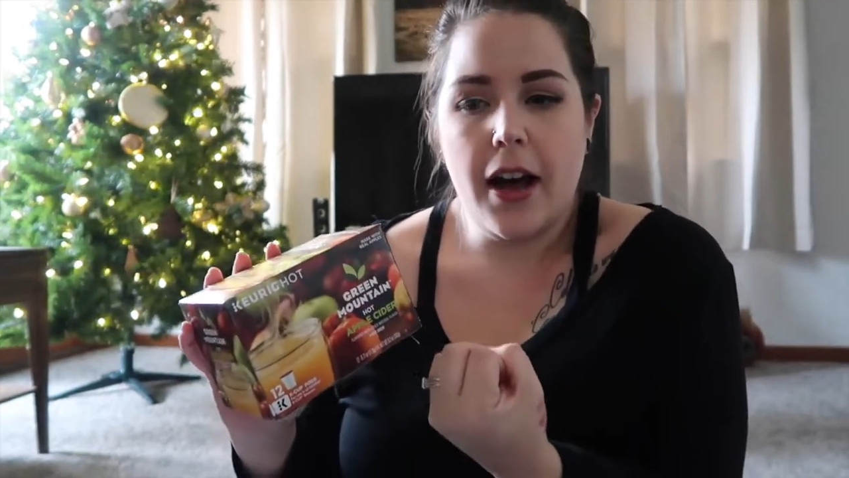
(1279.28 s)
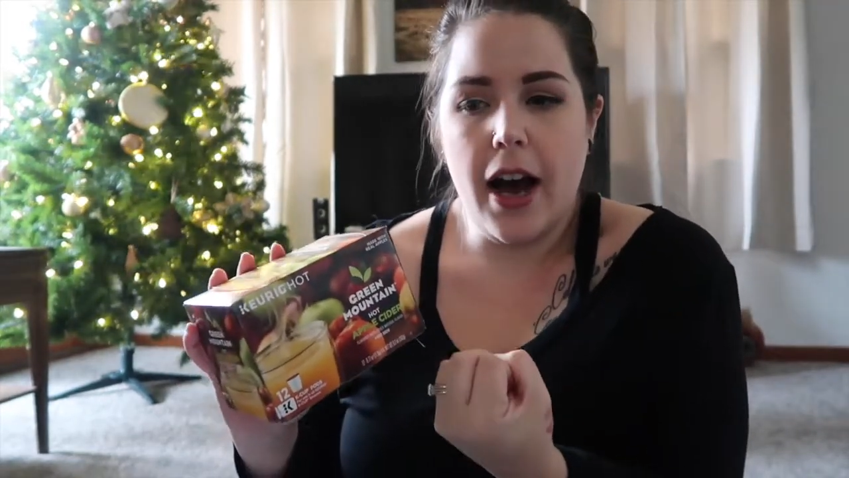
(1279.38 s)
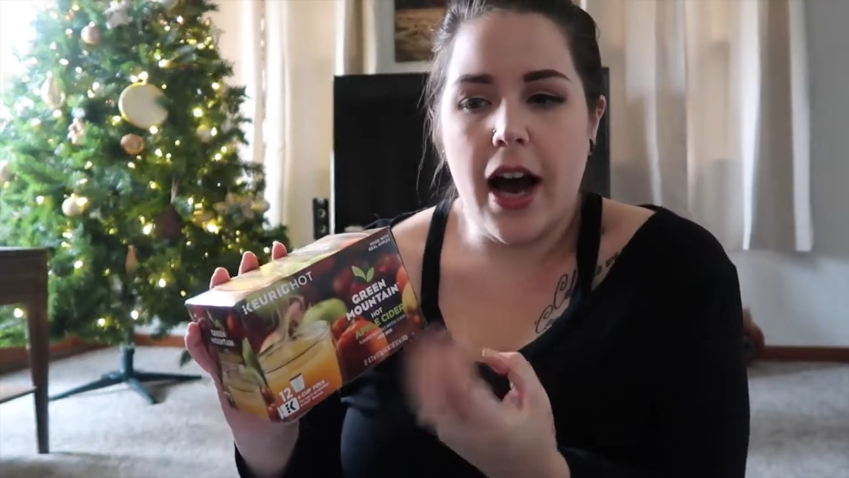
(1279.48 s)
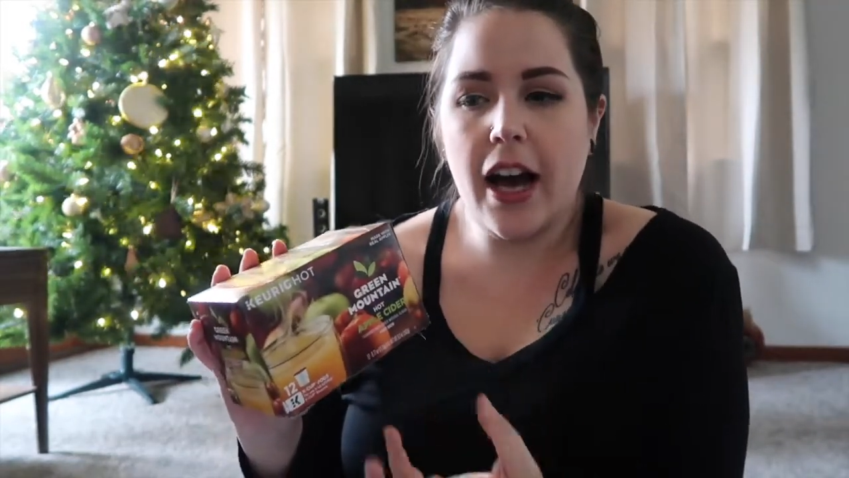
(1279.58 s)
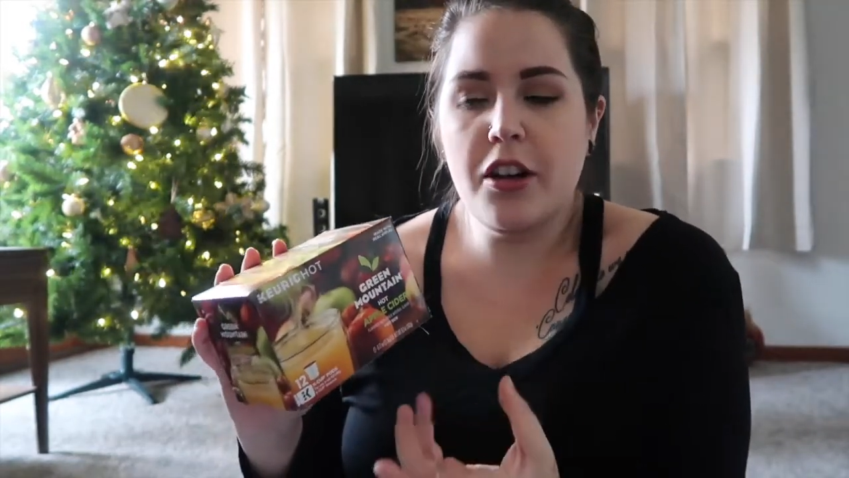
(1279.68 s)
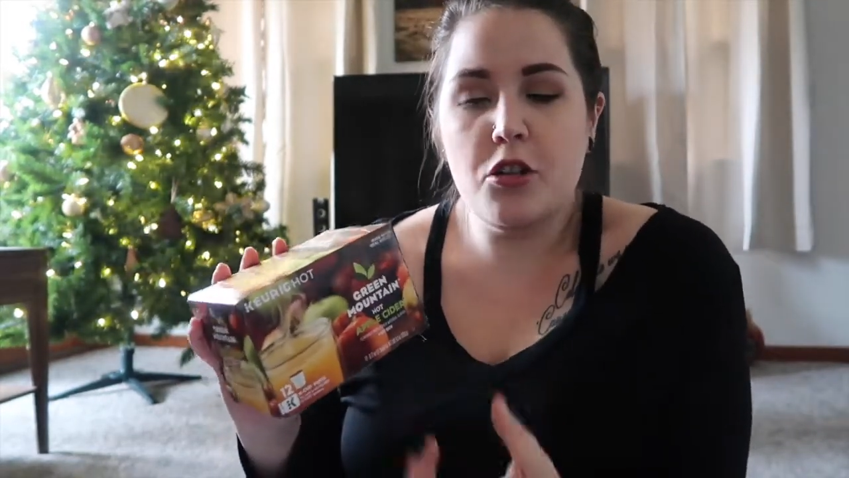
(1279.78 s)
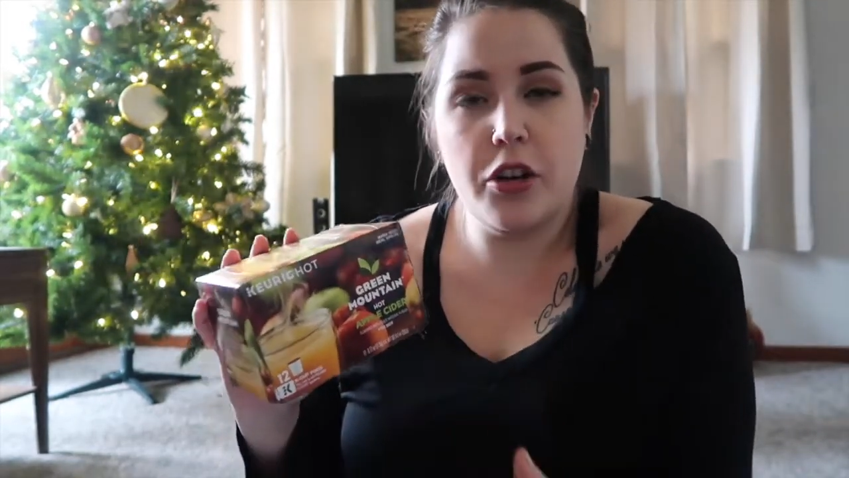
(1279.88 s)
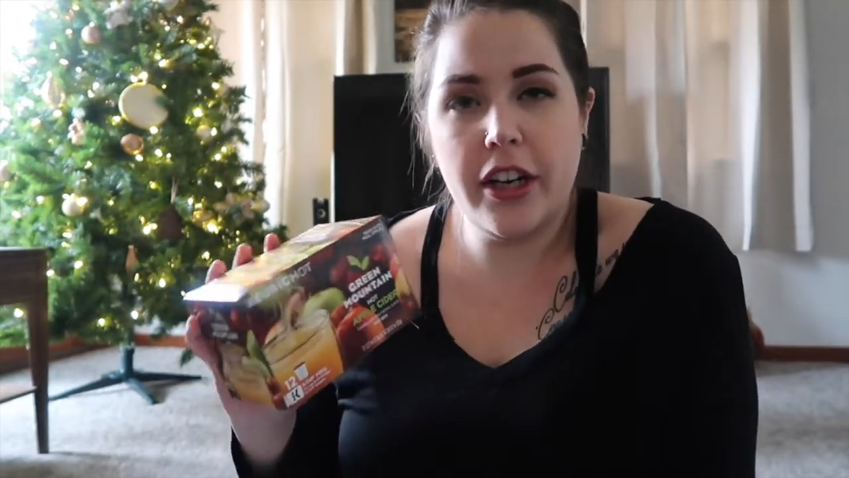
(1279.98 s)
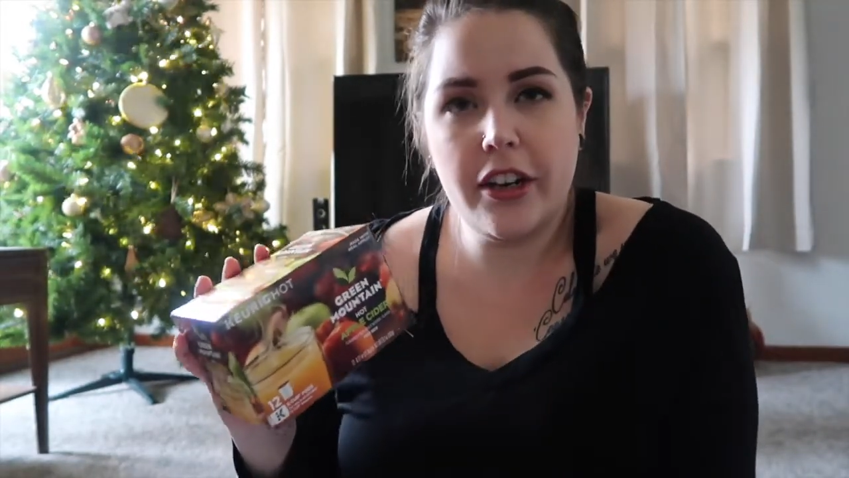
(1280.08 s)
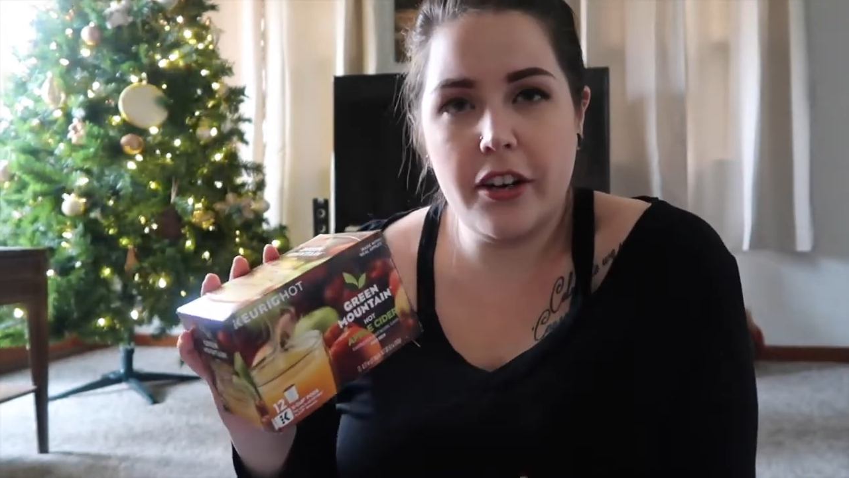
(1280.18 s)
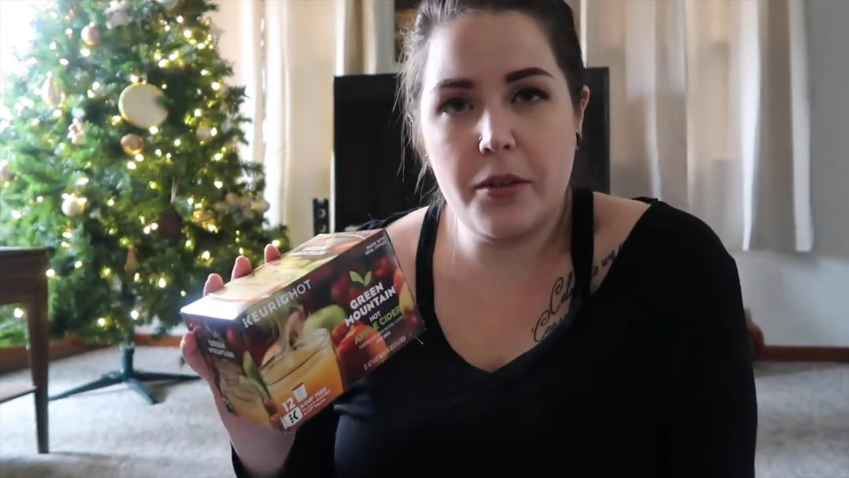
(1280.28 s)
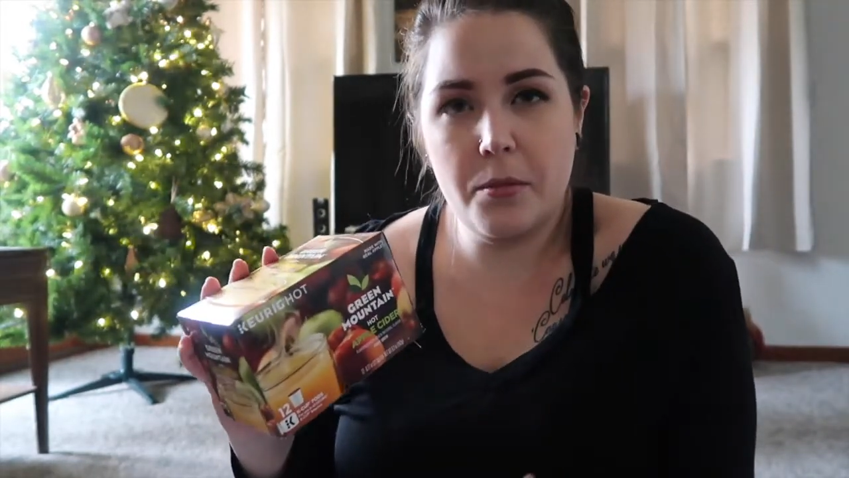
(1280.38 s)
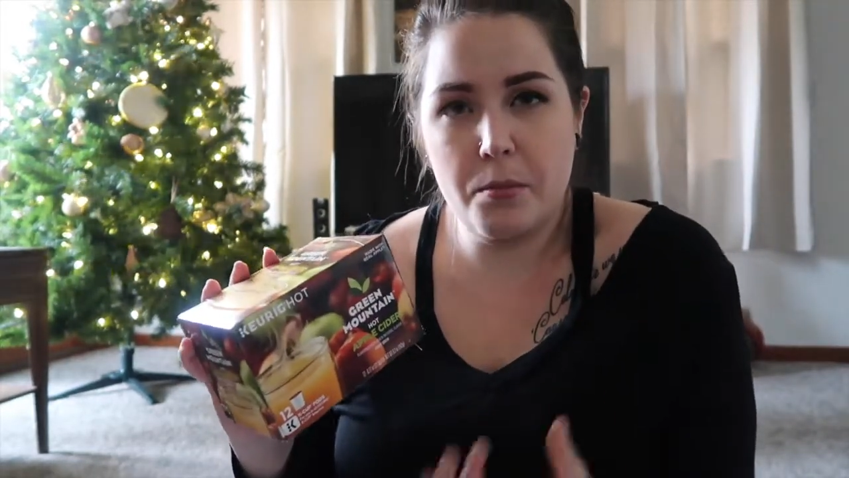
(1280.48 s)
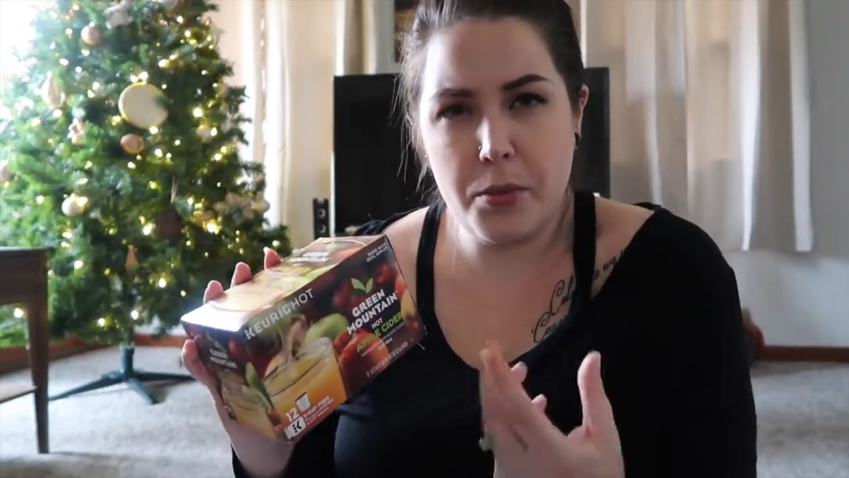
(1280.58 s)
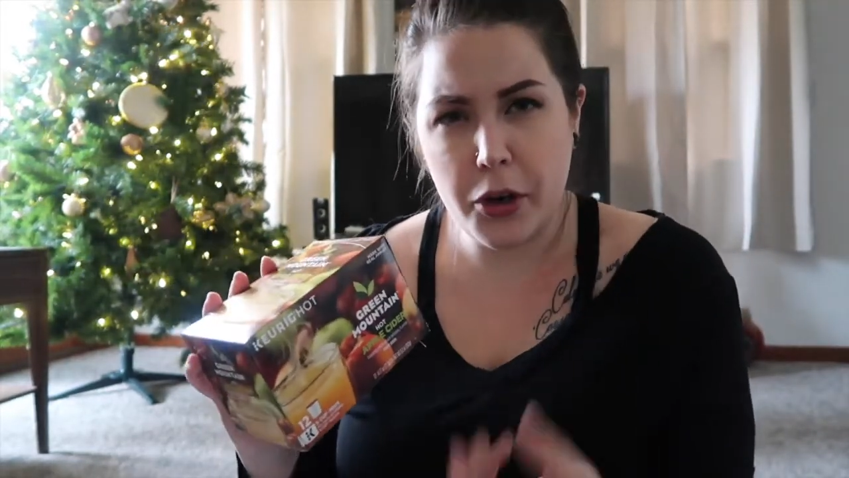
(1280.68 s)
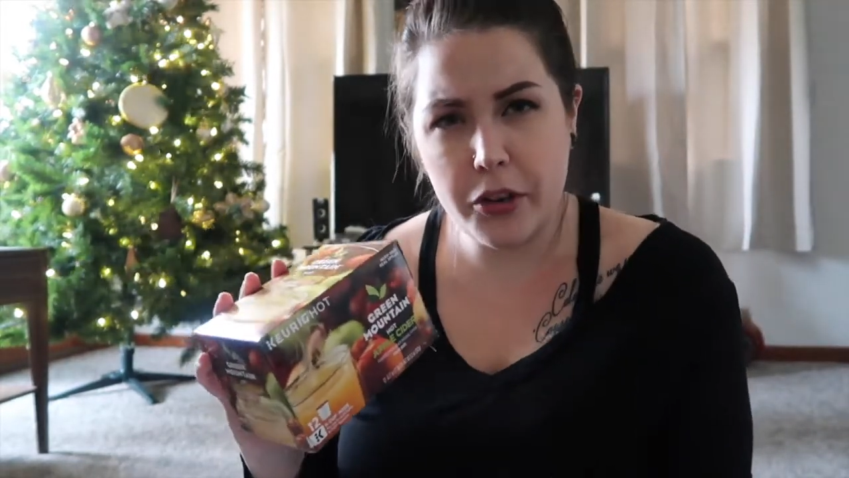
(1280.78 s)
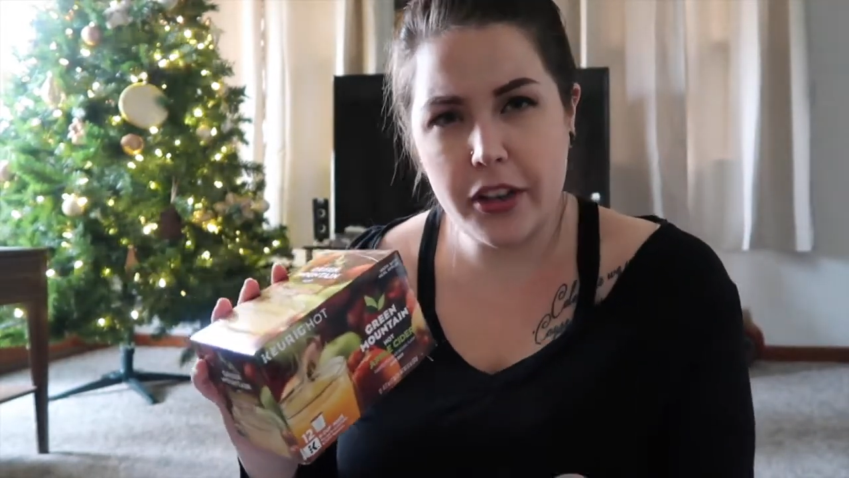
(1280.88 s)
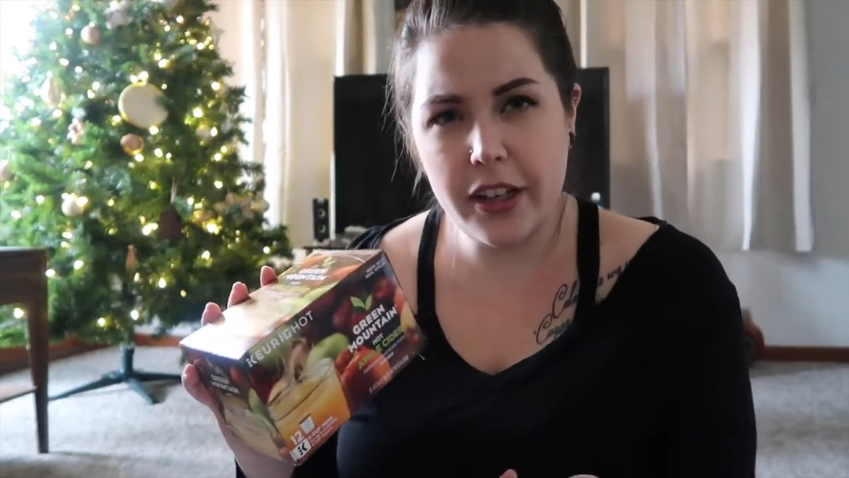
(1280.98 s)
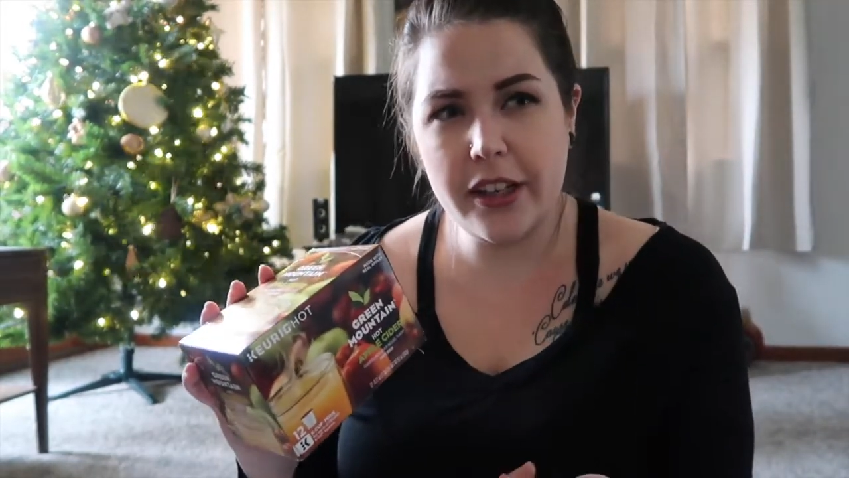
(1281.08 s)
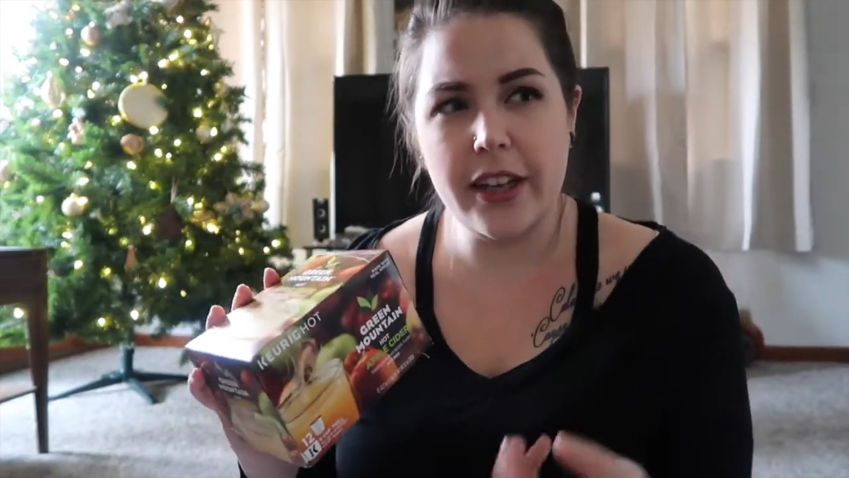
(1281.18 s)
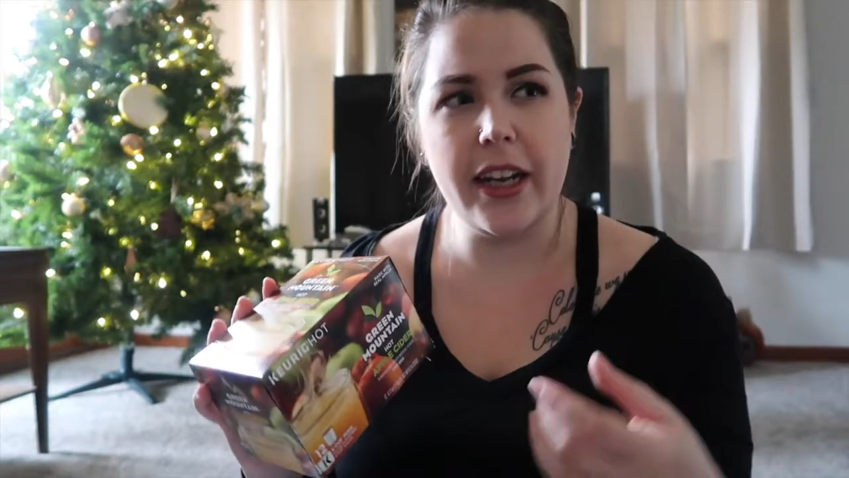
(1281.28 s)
hot drink person.